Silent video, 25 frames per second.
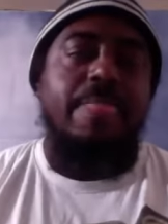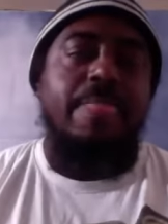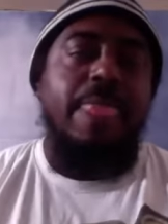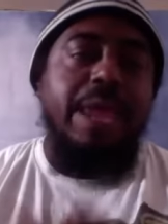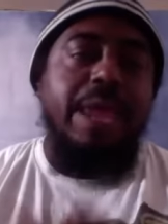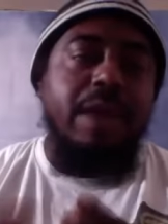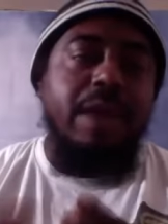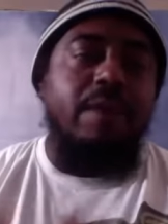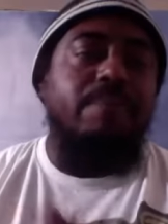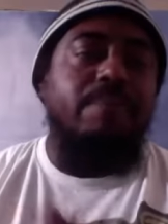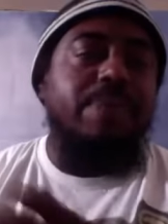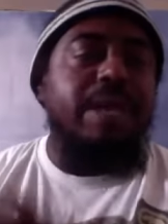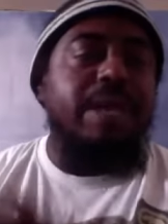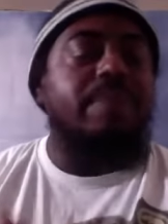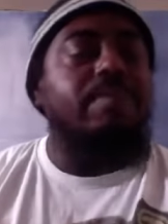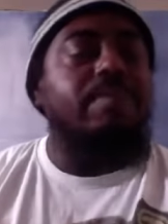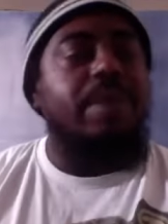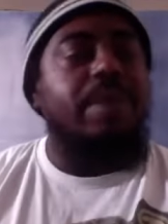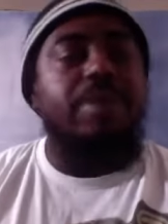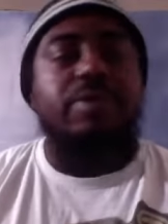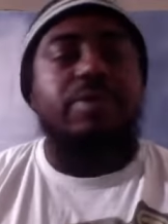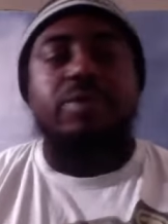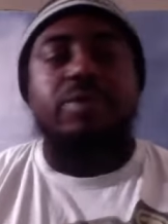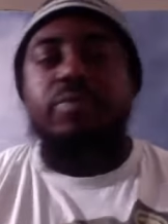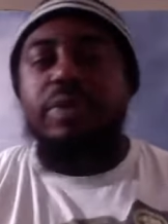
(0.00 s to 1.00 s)
Help that
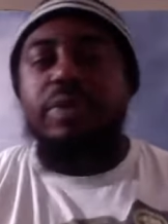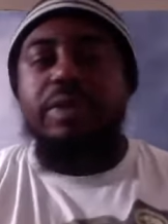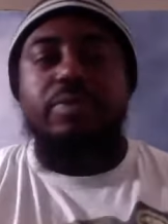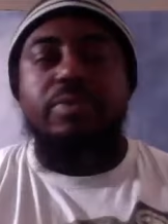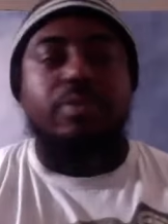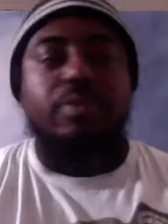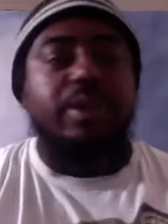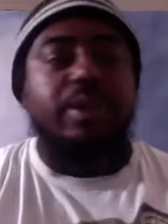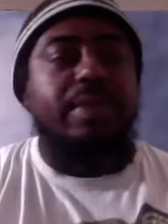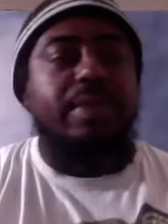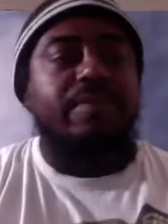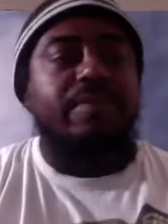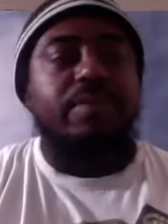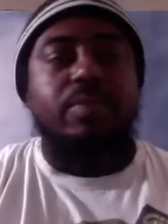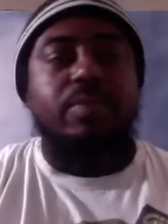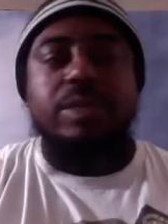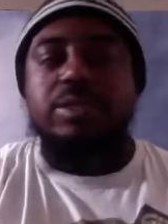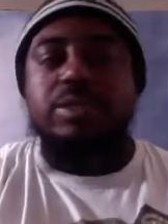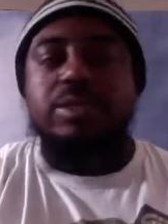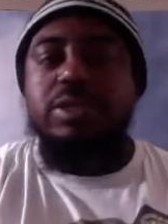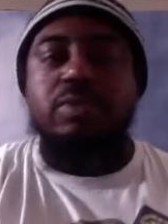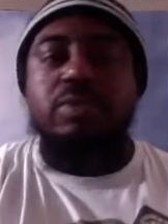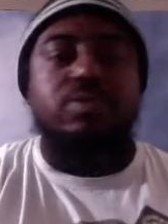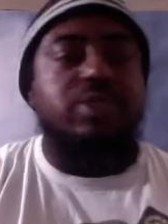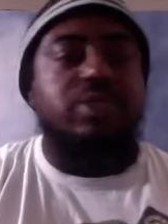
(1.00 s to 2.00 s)
mother with, with, with
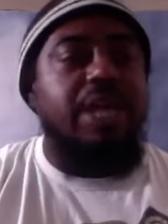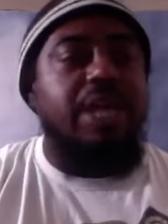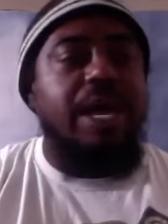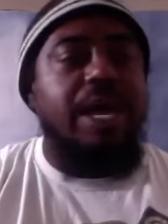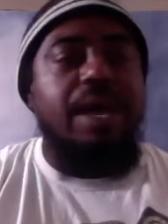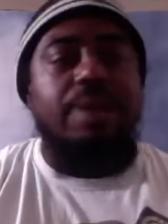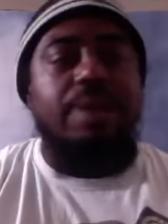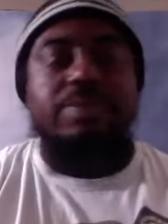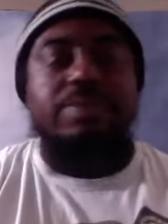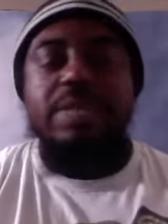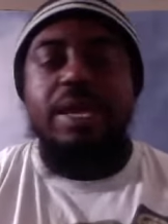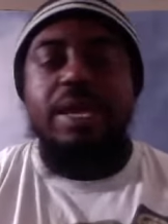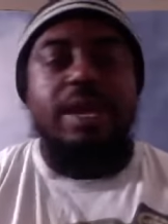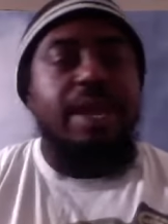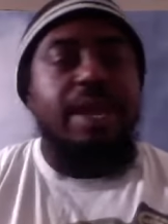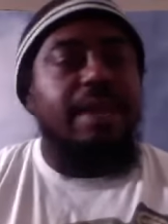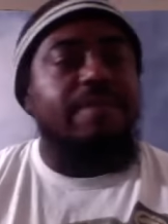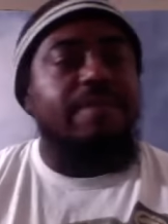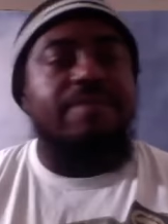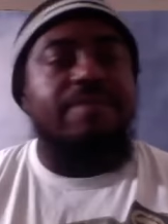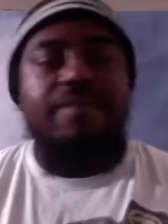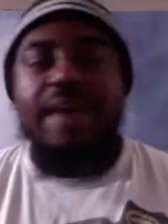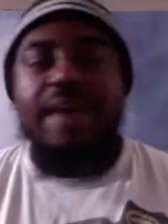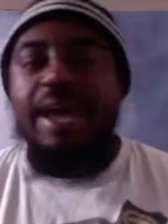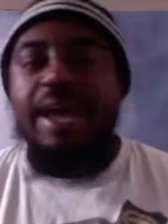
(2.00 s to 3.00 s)
two jobs
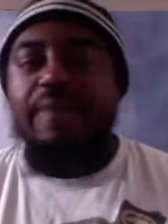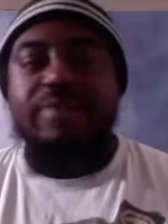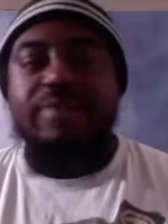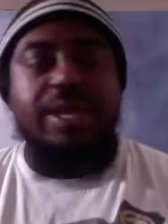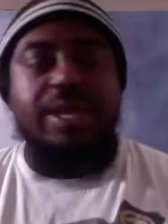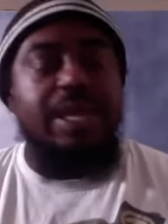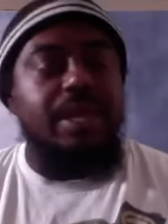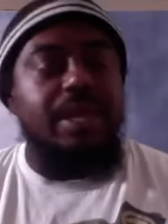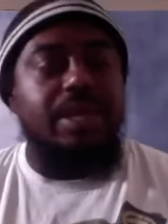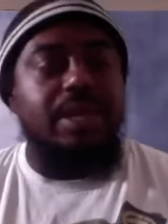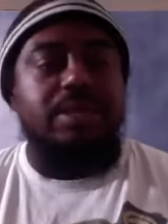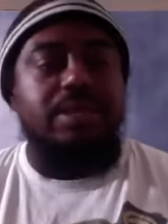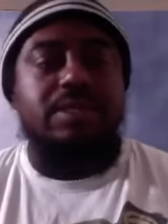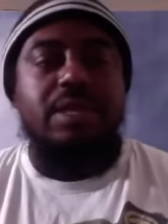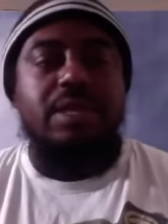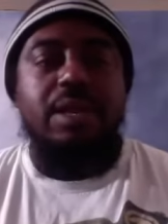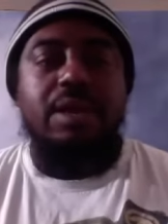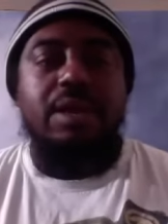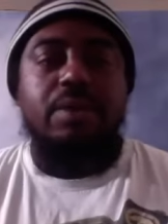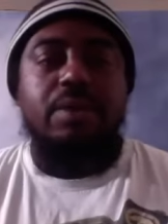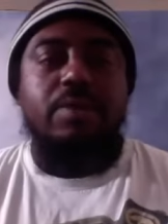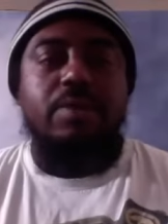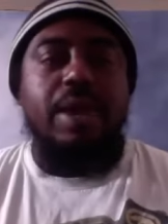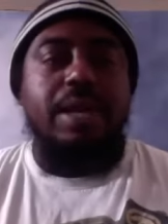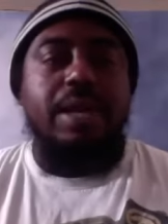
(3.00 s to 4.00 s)
and five kids
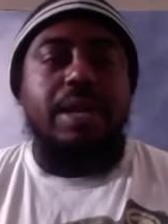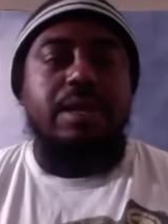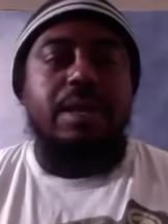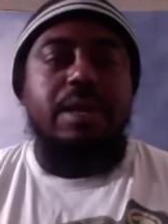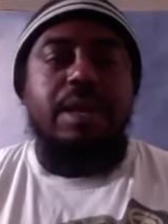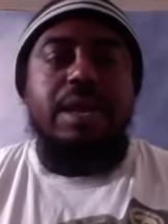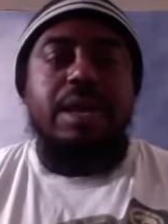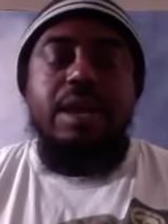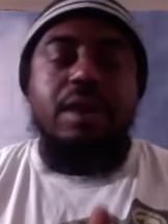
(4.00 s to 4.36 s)
right?